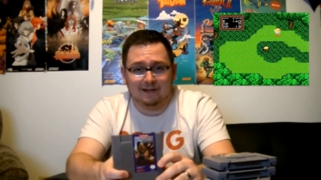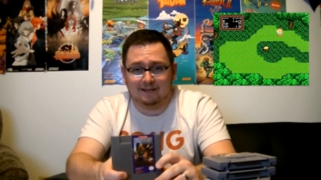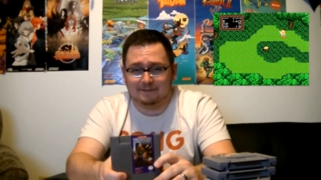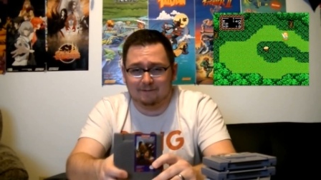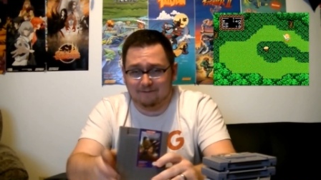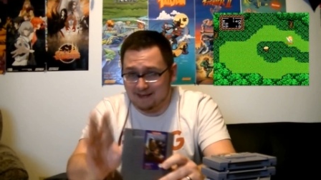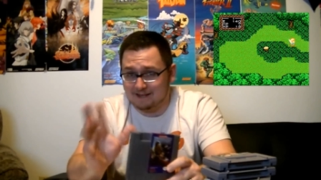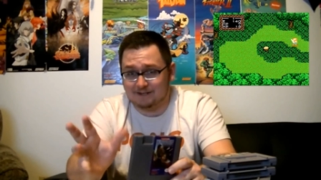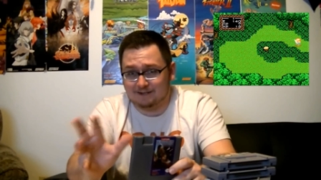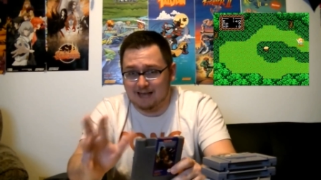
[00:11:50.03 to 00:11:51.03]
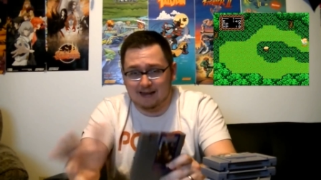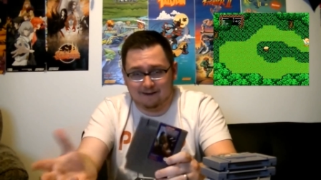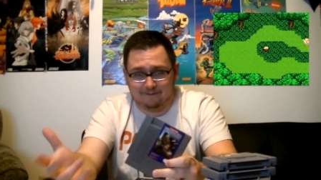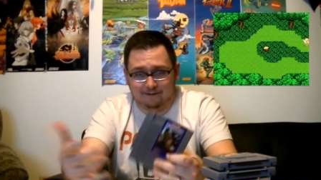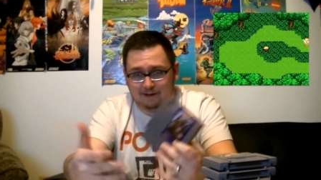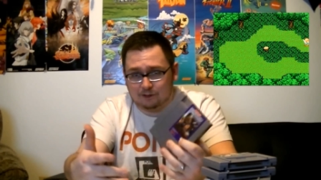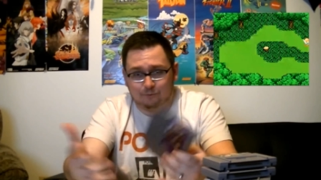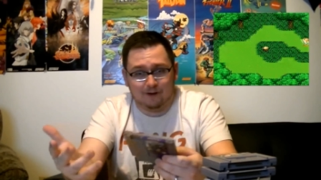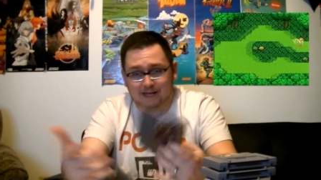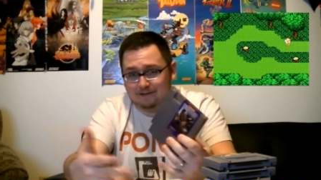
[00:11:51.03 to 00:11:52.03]
Like some advanced kind of uh,
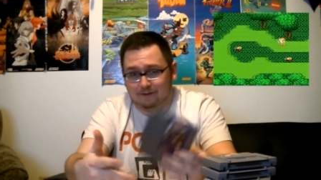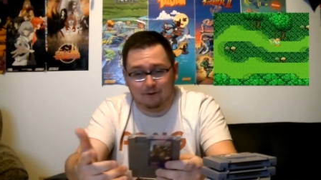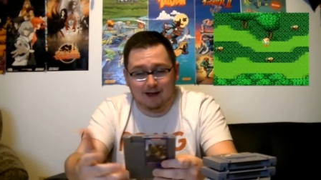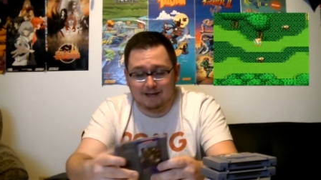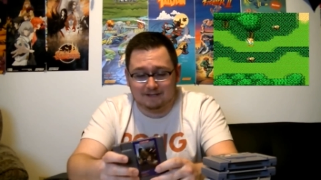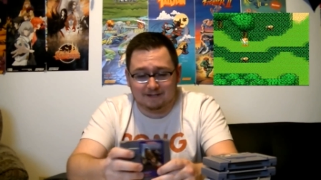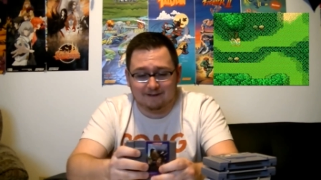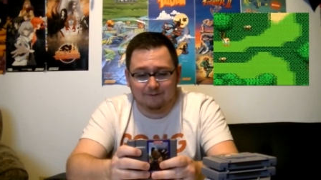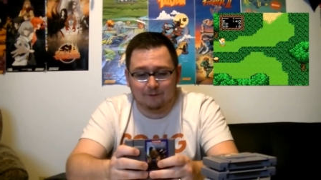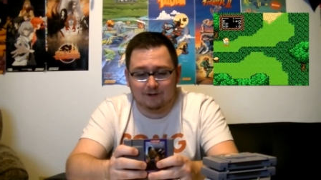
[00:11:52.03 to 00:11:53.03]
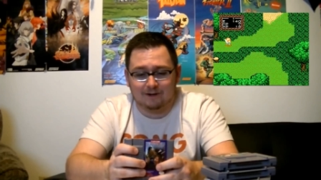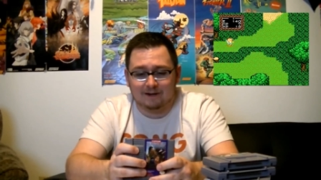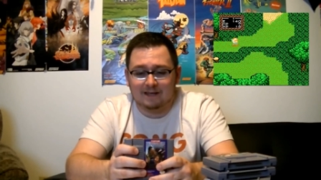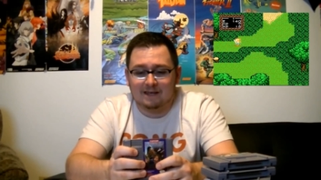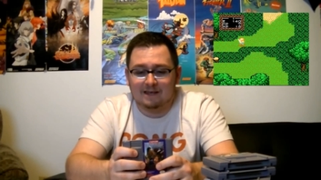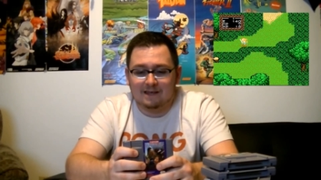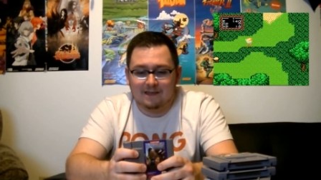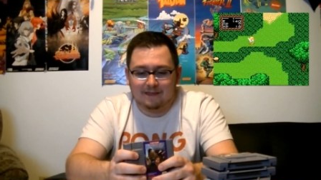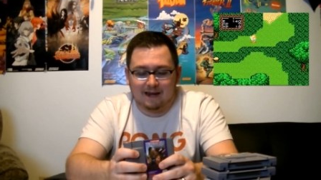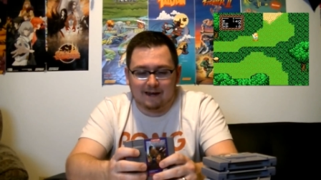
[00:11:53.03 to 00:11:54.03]
swaying of the grass and stuff went on
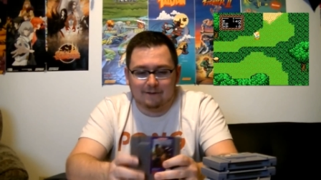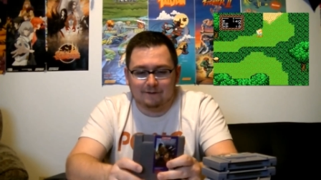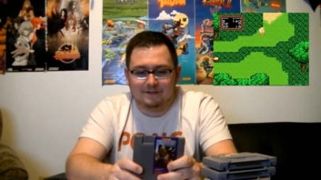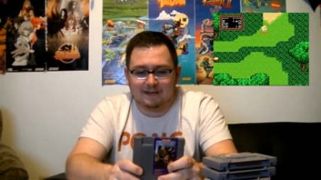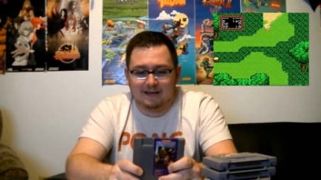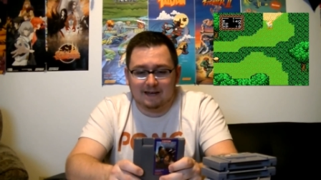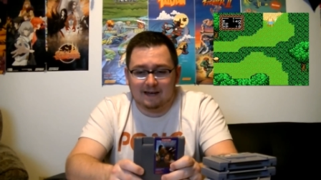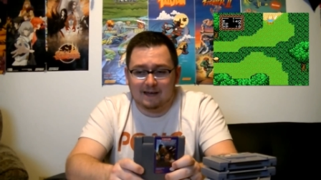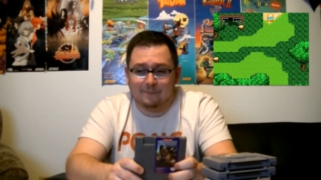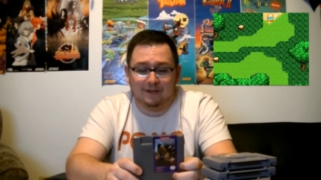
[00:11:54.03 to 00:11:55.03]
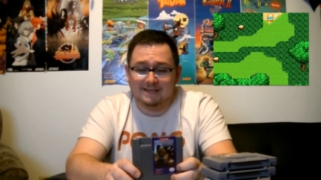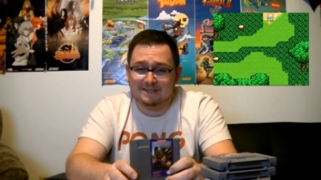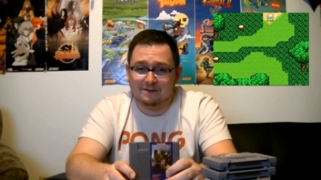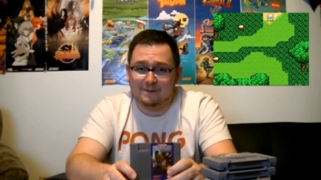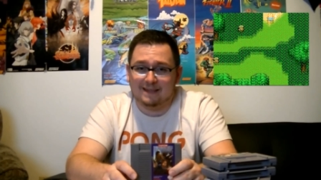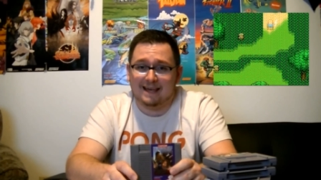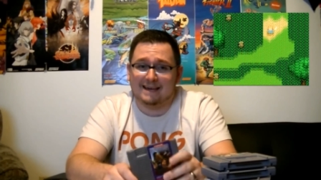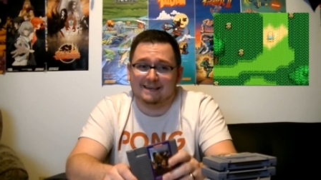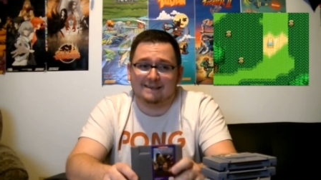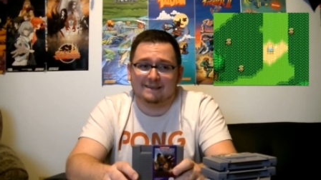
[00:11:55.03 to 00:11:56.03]
that I noticed. Uh, it plays a little bit
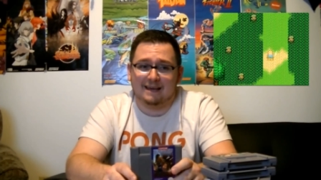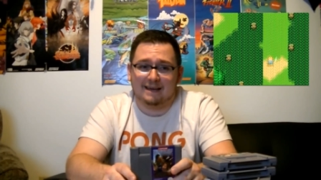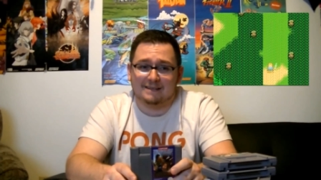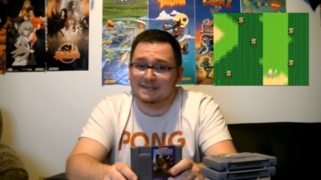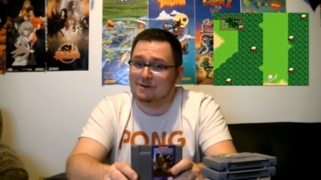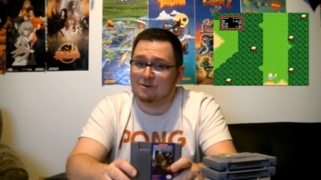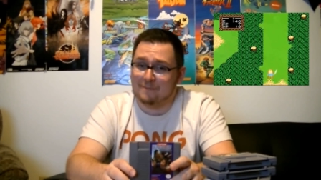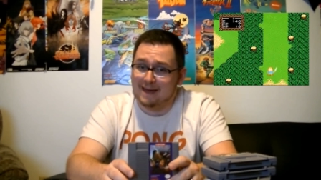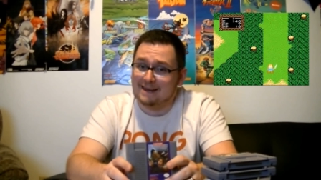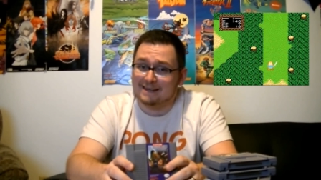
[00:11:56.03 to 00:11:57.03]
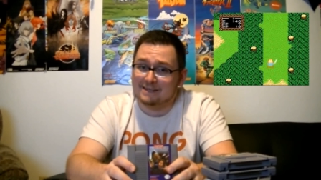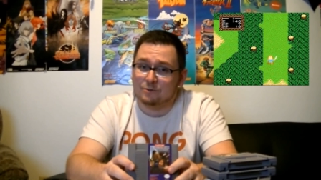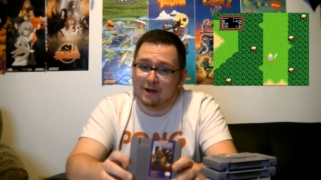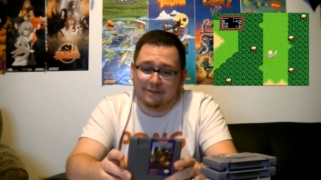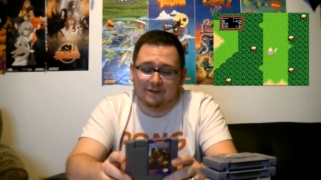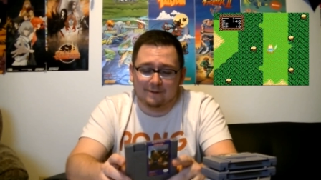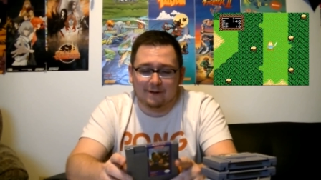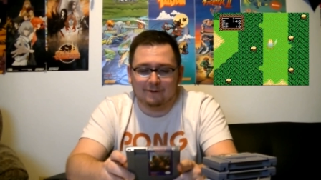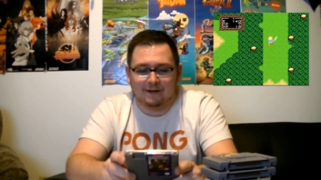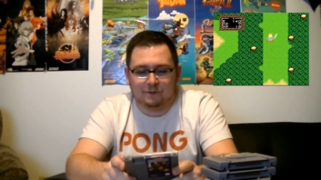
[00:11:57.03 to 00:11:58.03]
like uh, Secret of Mana is what I thought
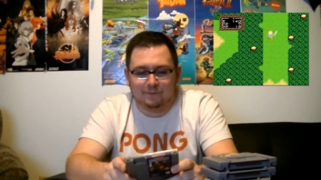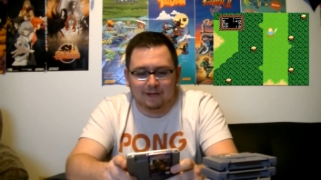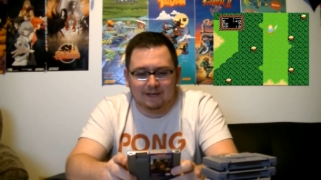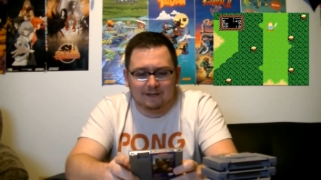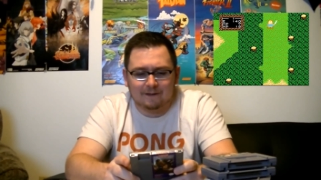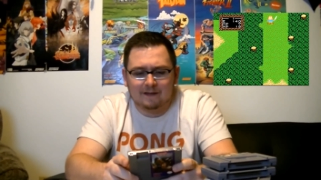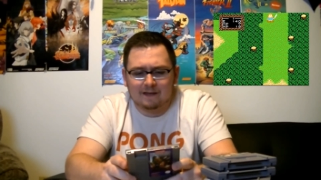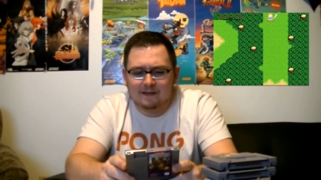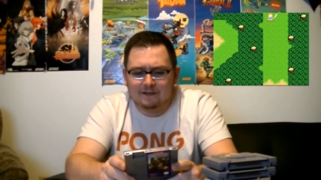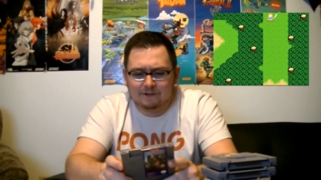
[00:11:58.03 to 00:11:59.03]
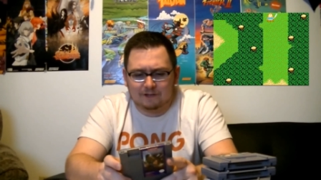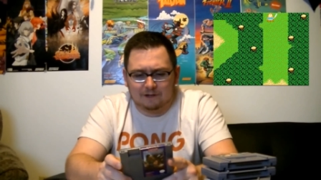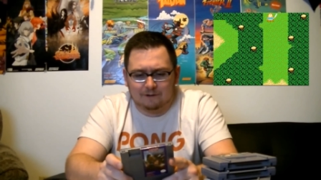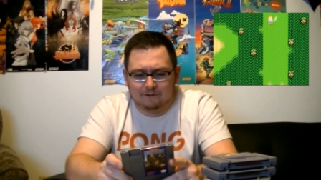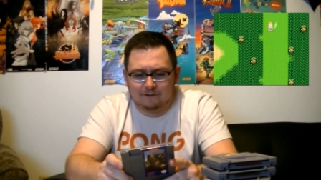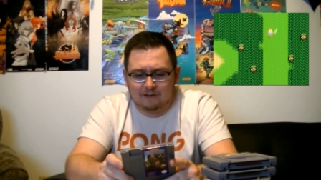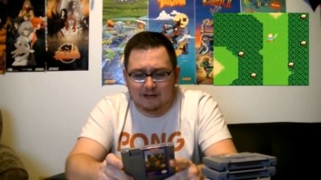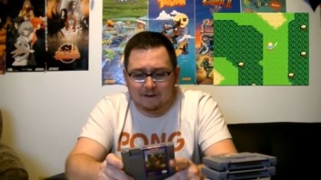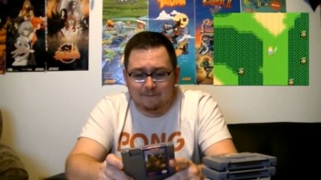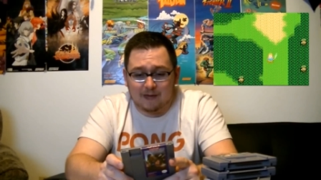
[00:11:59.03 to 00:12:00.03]
about when I was playing it. So
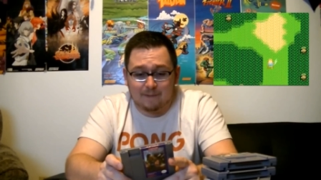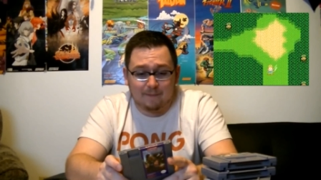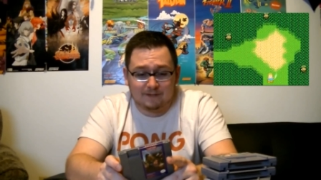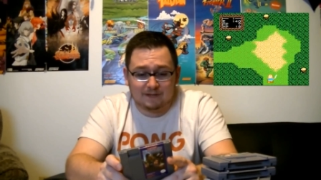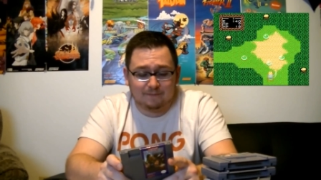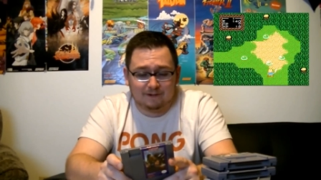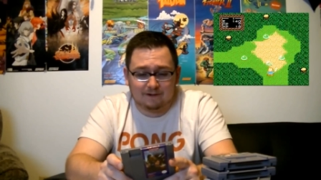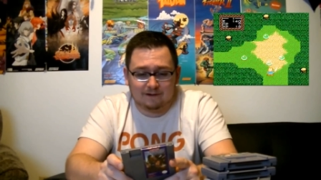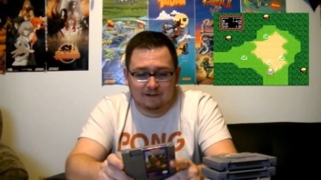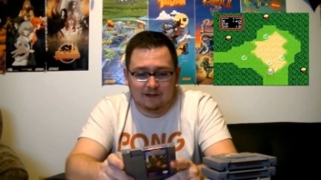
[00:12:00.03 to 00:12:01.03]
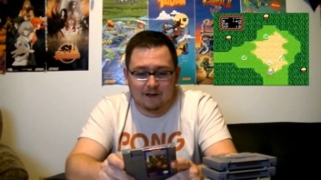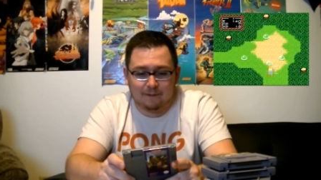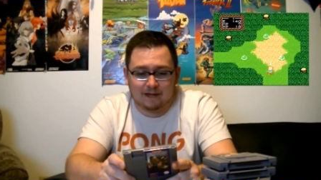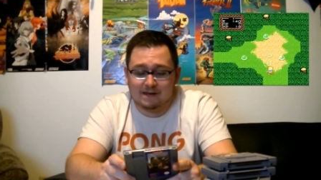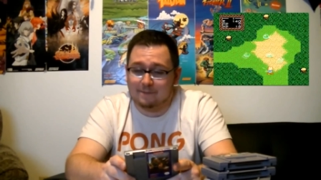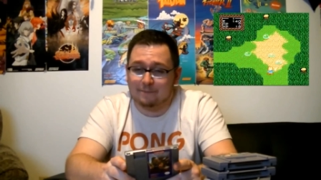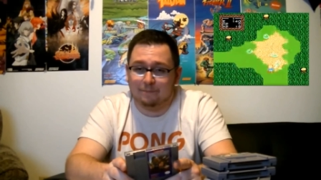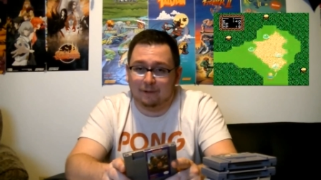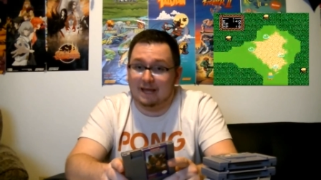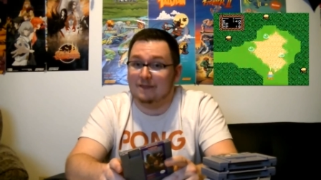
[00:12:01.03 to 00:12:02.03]
um, it might be something you know I end up
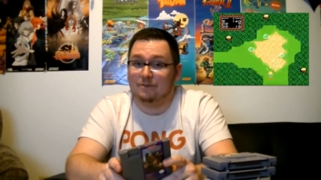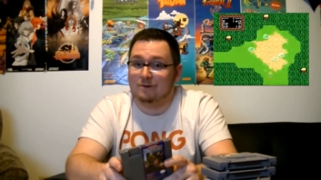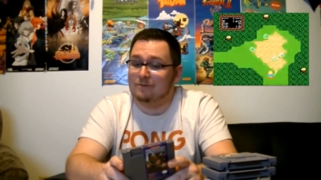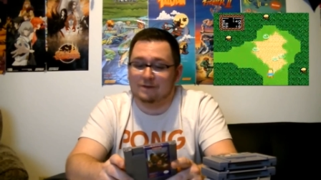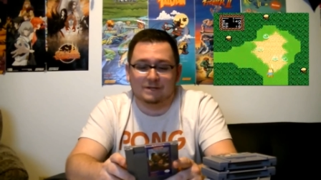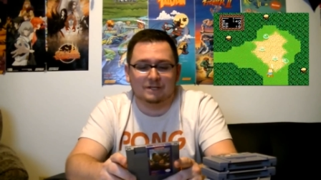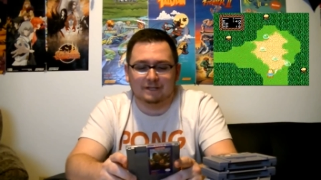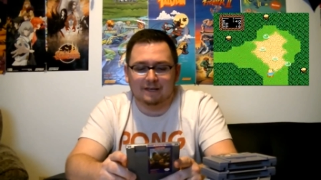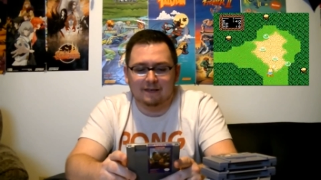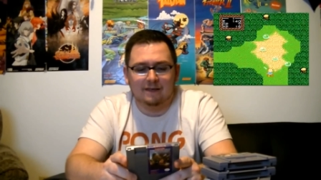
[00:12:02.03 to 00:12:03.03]
playing through eventually.